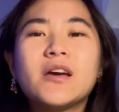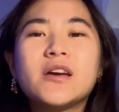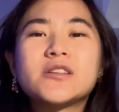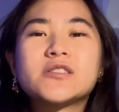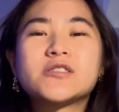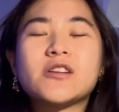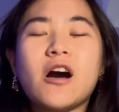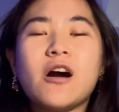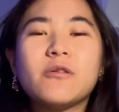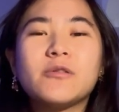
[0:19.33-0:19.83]

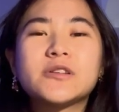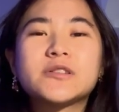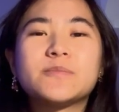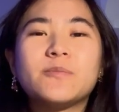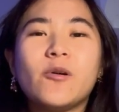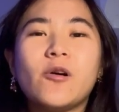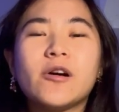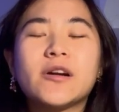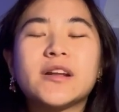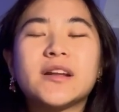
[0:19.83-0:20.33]
Xia was
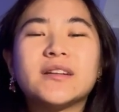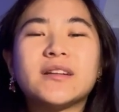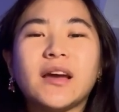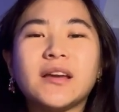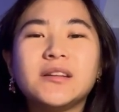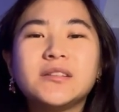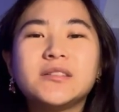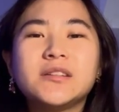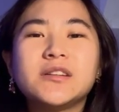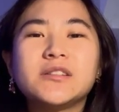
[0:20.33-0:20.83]
born in
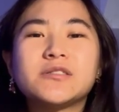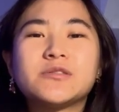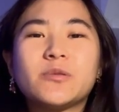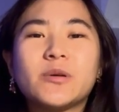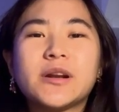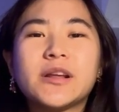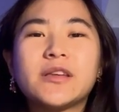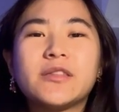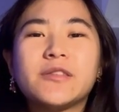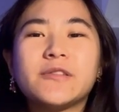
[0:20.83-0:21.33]

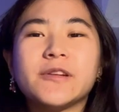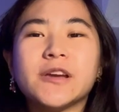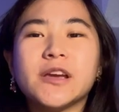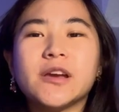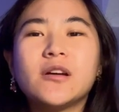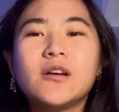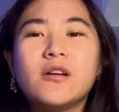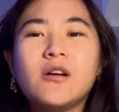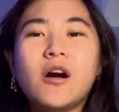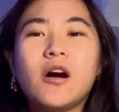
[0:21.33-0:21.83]
1923
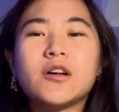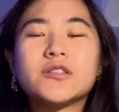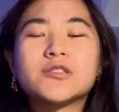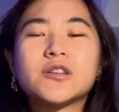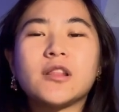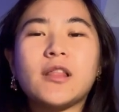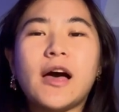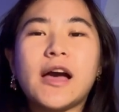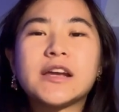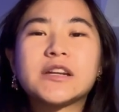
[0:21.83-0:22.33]
on
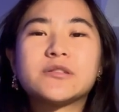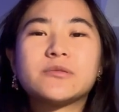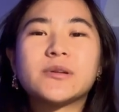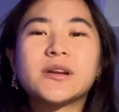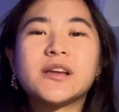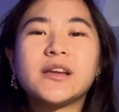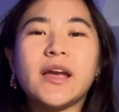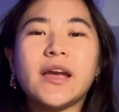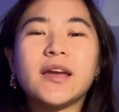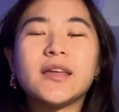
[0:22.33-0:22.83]
July
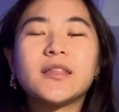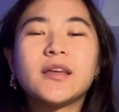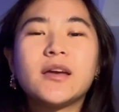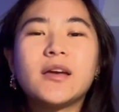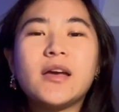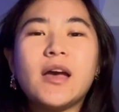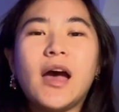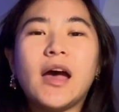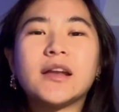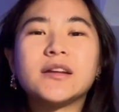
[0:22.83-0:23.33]
28
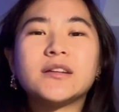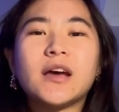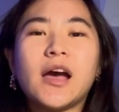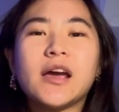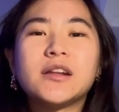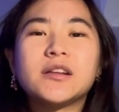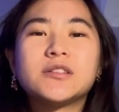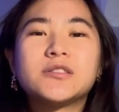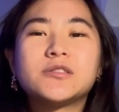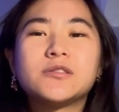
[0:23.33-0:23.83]
and
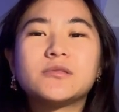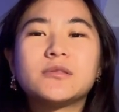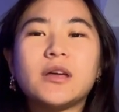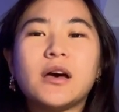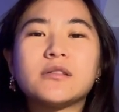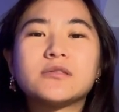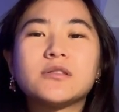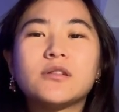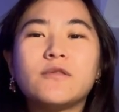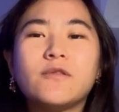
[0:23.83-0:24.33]
died in
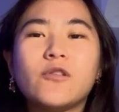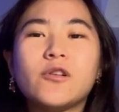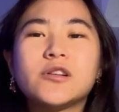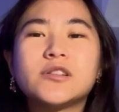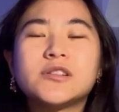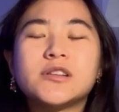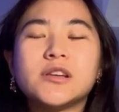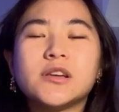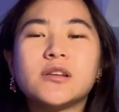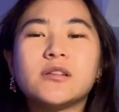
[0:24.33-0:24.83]

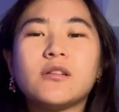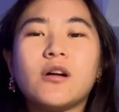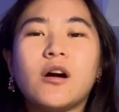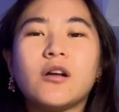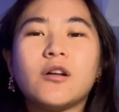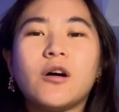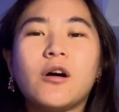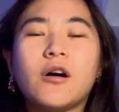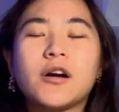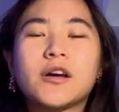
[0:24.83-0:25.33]
2014
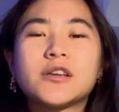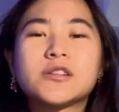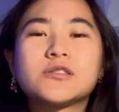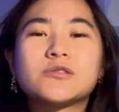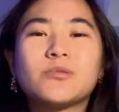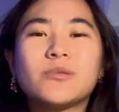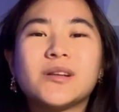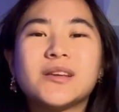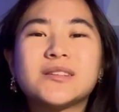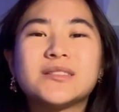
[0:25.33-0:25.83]
on August
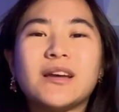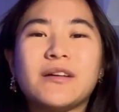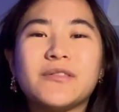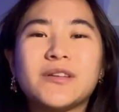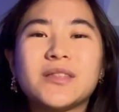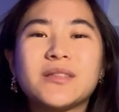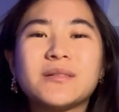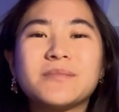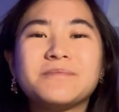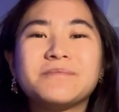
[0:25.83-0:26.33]

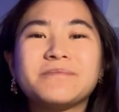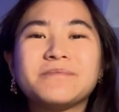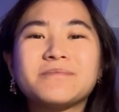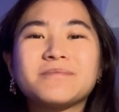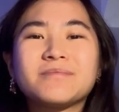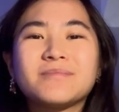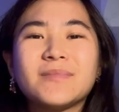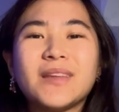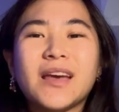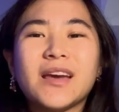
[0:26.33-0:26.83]
27.
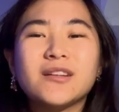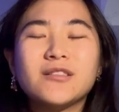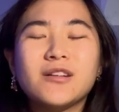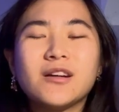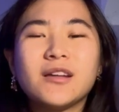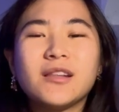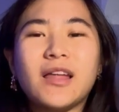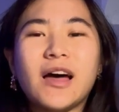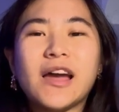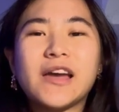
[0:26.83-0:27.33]
In
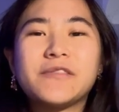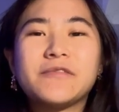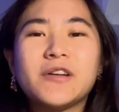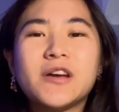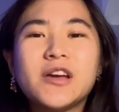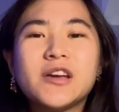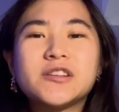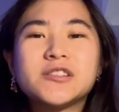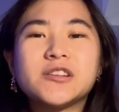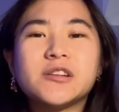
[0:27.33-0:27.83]
her life,
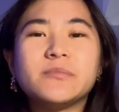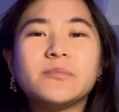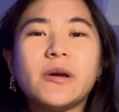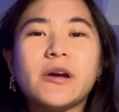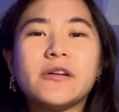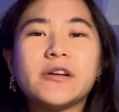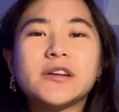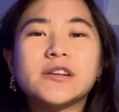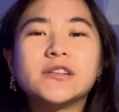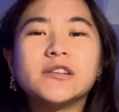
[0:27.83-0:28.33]
she
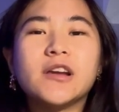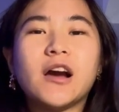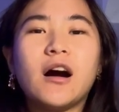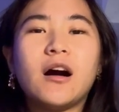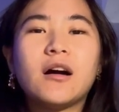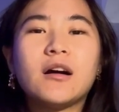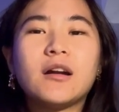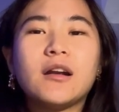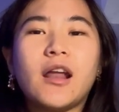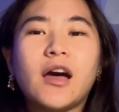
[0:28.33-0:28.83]
married
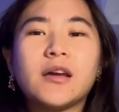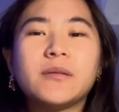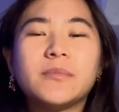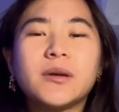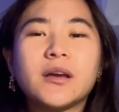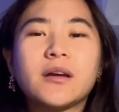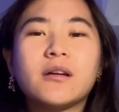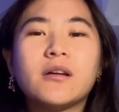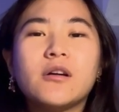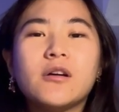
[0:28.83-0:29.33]
Yang
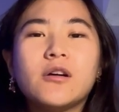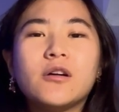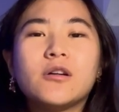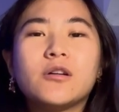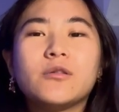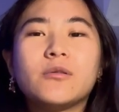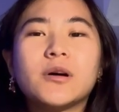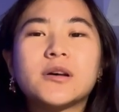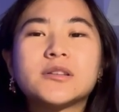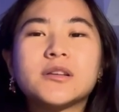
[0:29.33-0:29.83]
Liming,
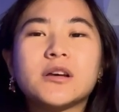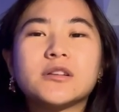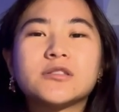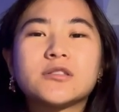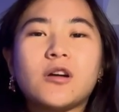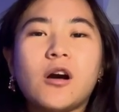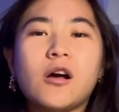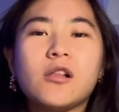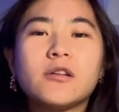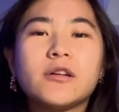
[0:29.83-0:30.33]
who was a
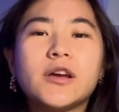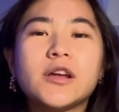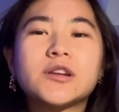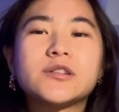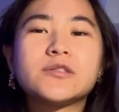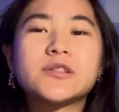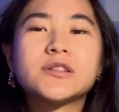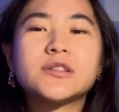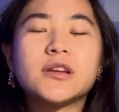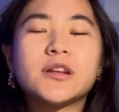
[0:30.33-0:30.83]
scholar
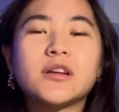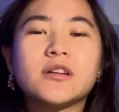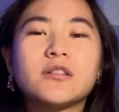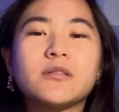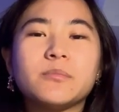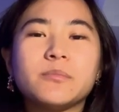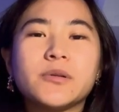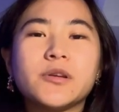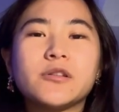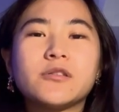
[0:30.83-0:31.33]
interested in
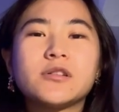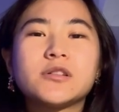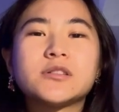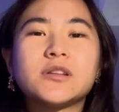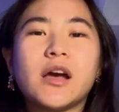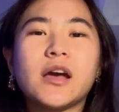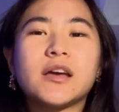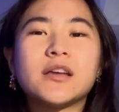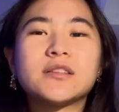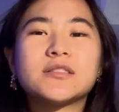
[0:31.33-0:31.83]
computer
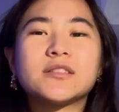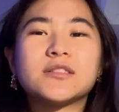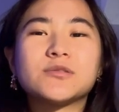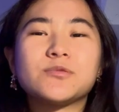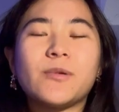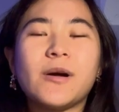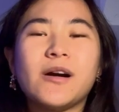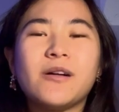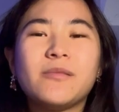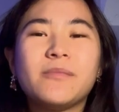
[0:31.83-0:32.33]
science as
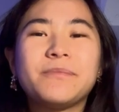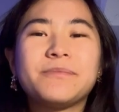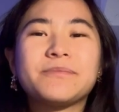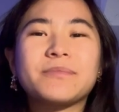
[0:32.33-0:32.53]
well.